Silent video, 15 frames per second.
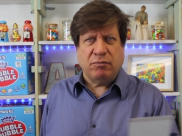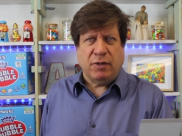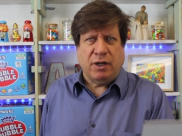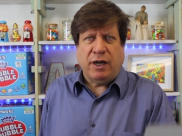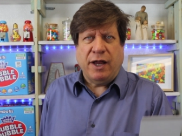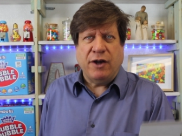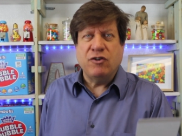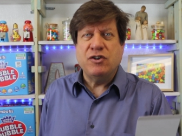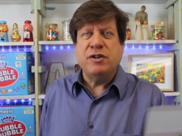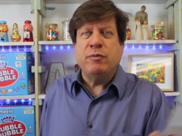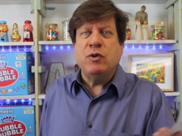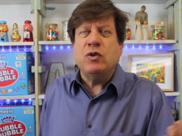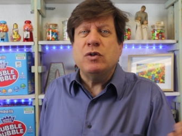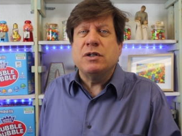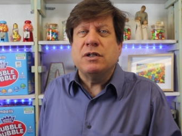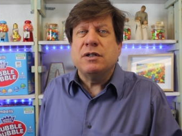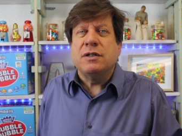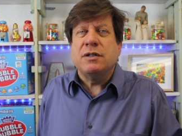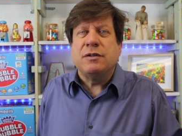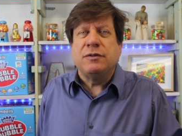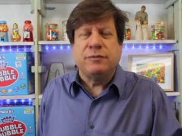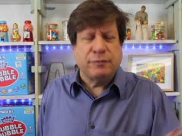An energy boost?
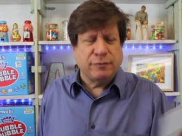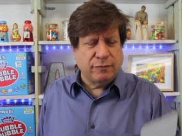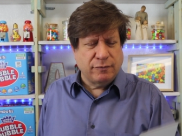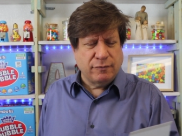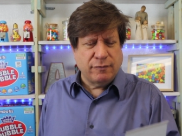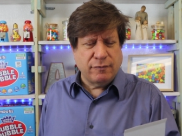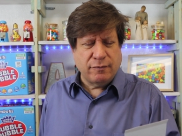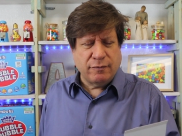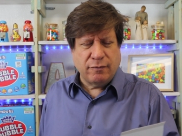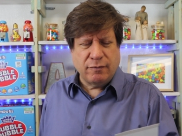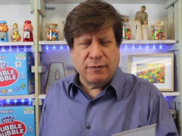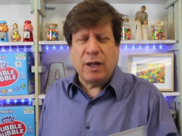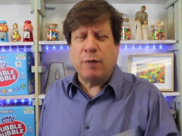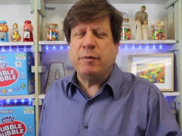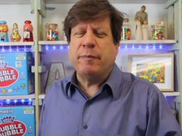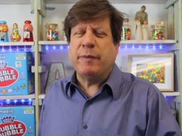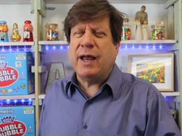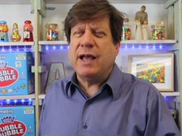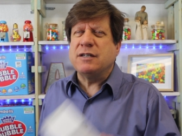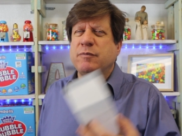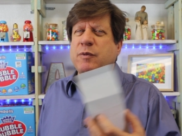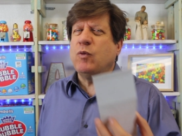Now people
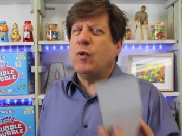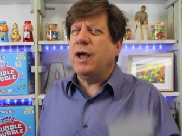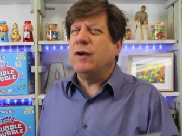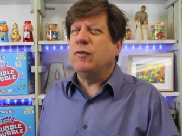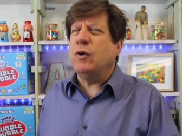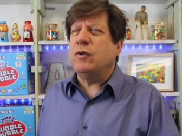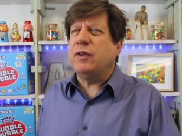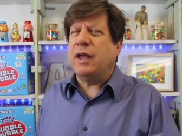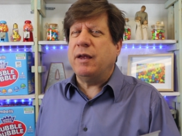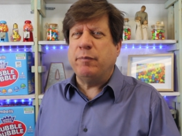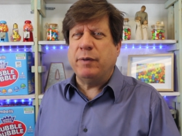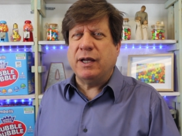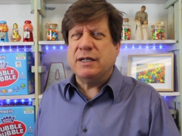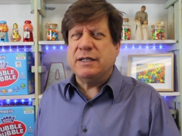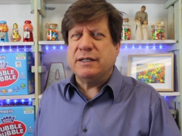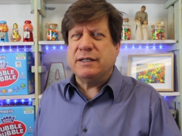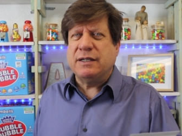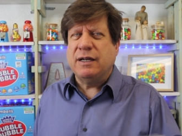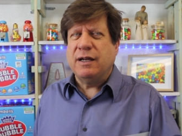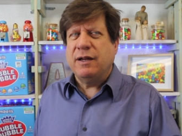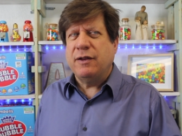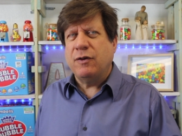ask me why I wrote that, because
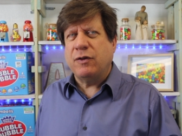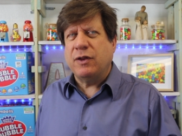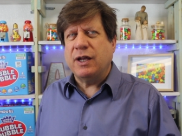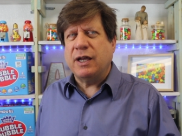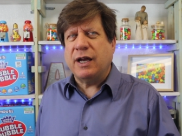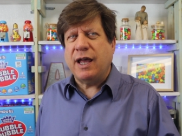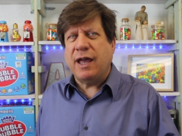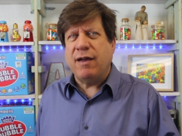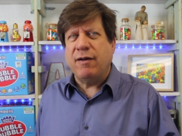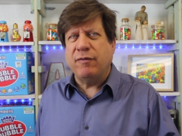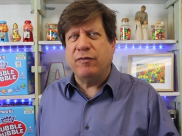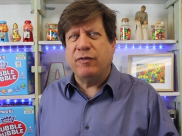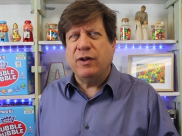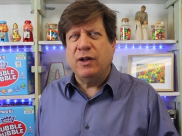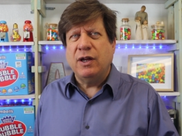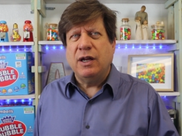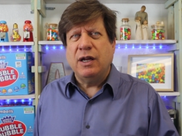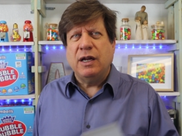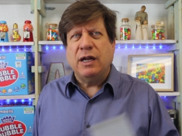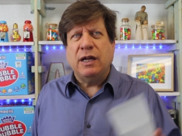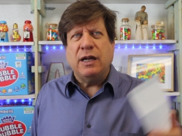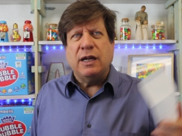they're thinking I have
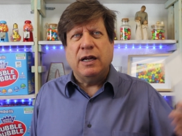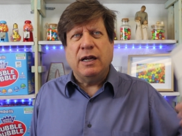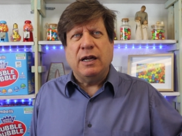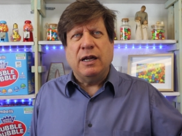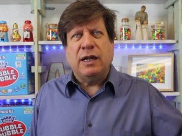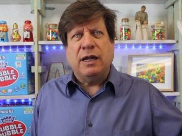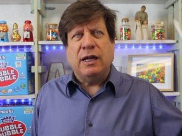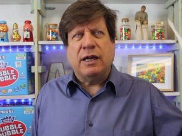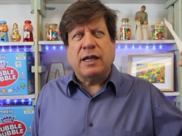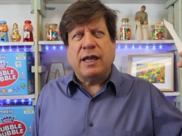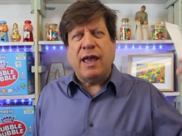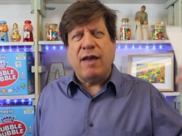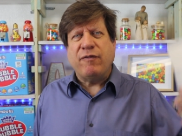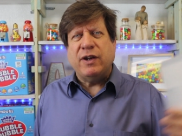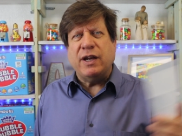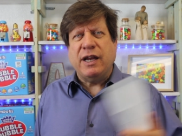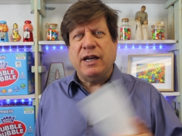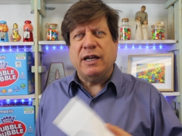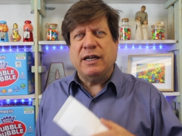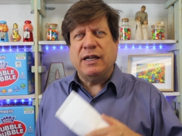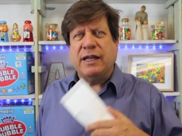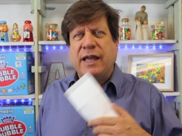
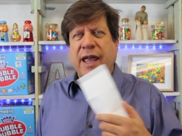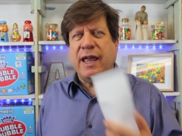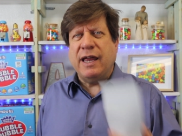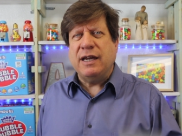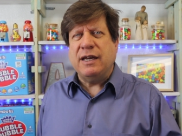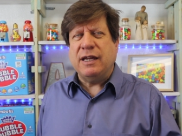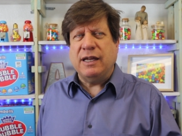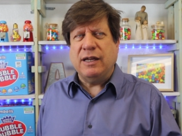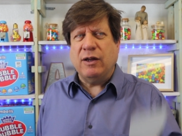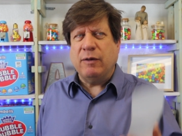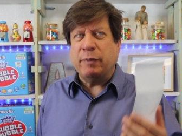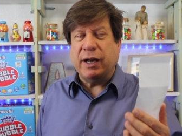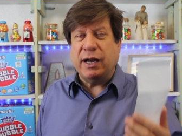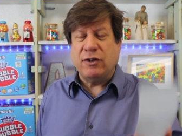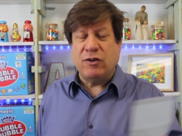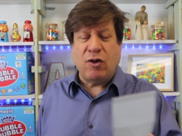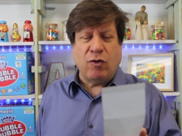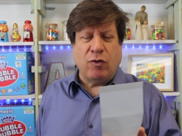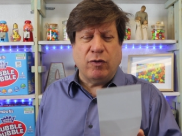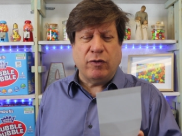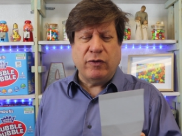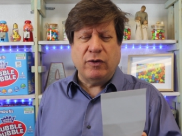caffeinated candy, but I
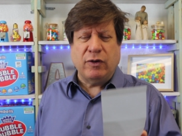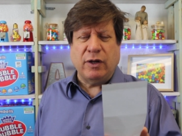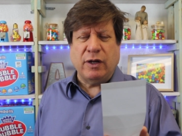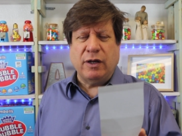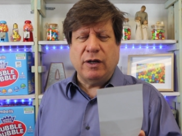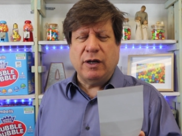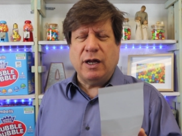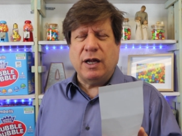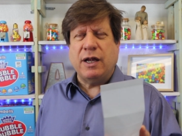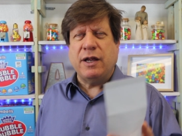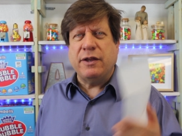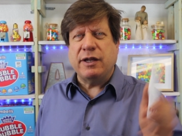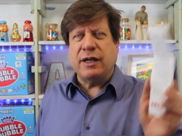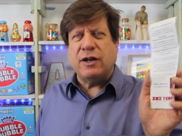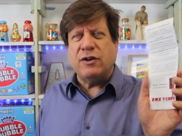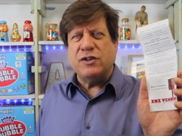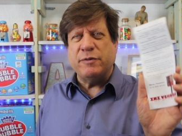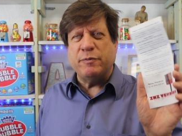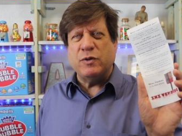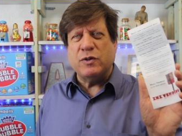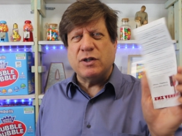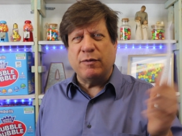don't. The energy
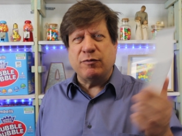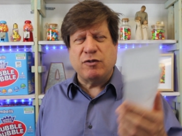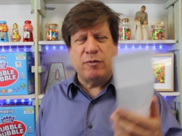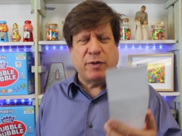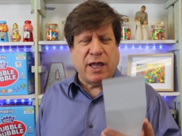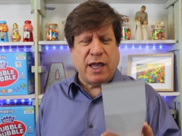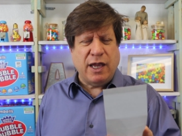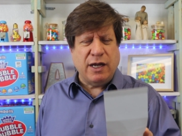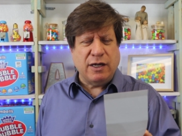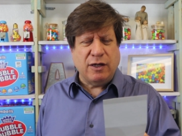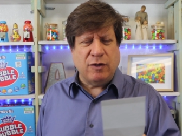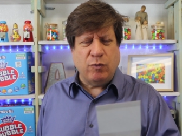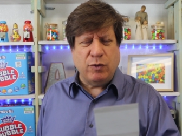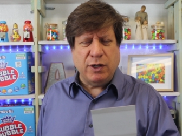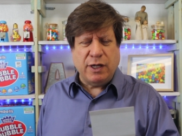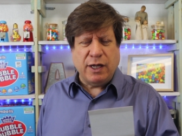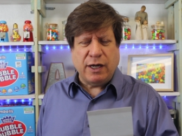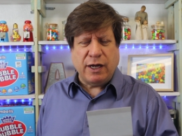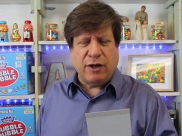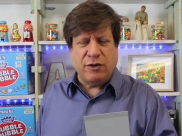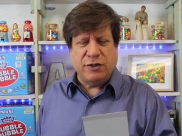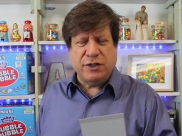boost comes from candy. We get
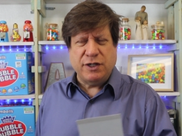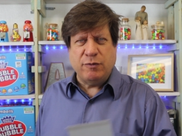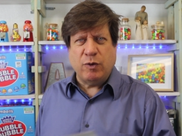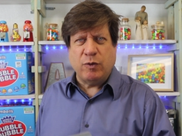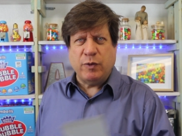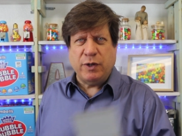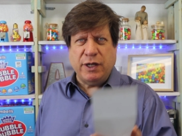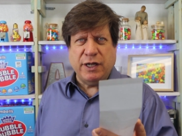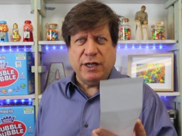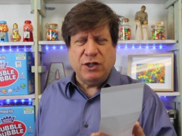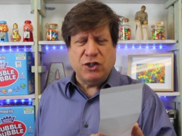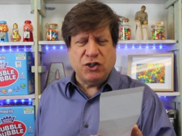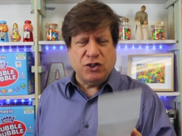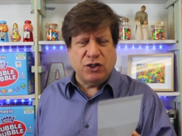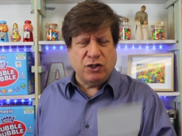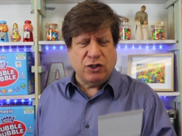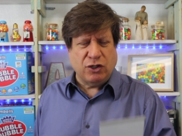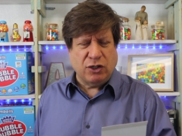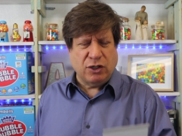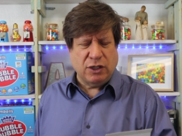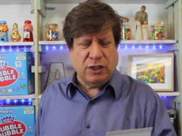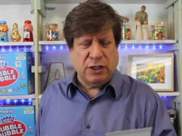energy when we eat
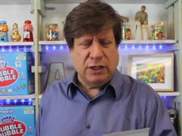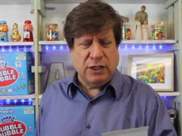sugar.